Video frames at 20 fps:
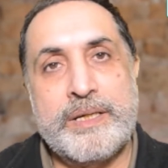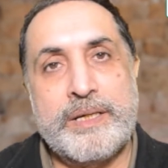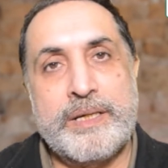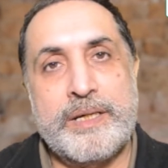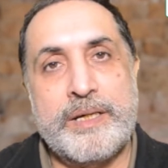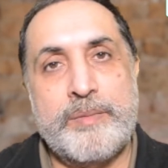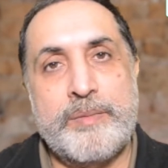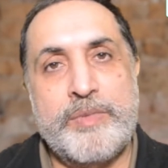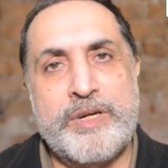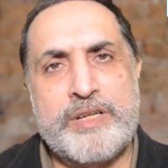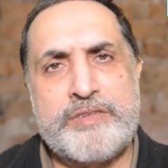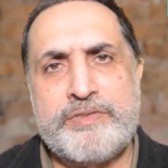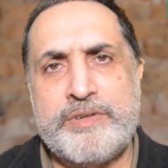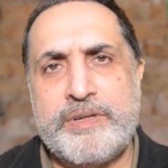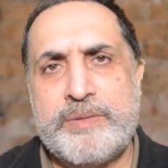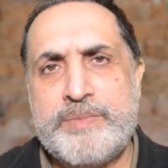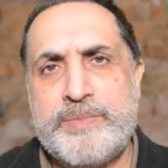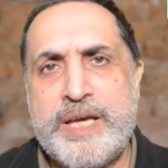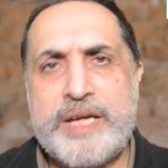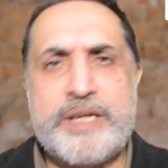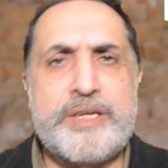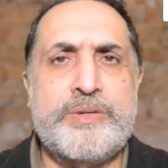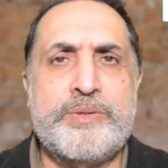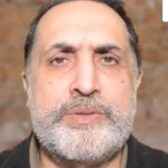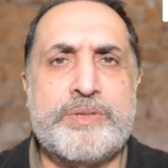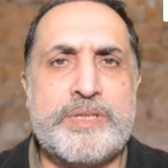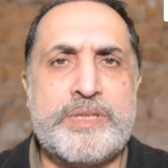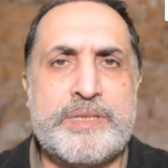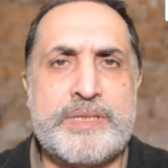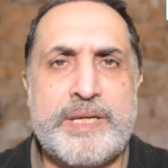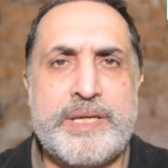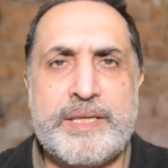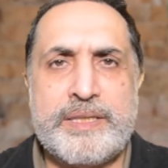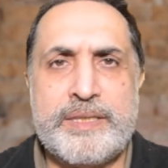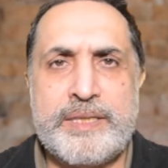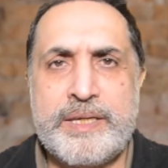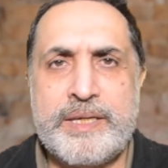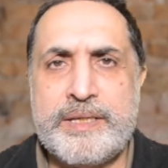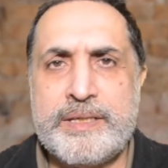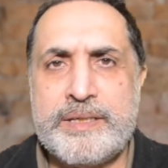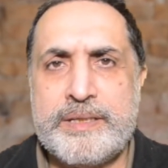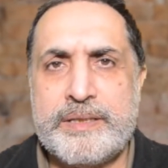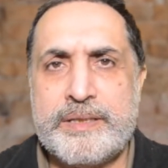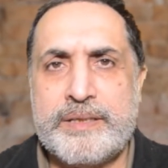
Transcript: But for Mac users, I think